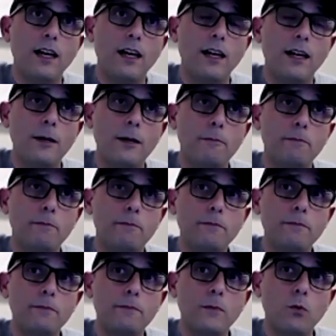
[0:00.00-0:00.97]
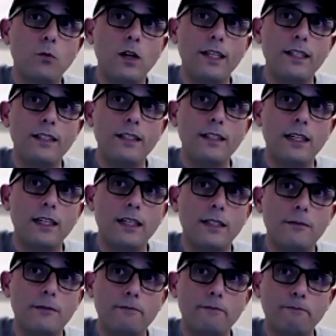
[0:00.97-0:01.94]
um, mm when,
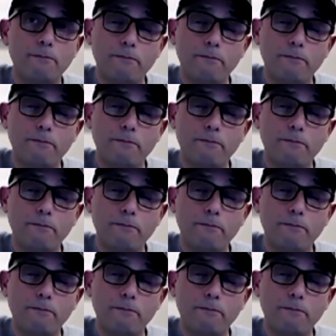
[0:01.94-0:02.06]
uh,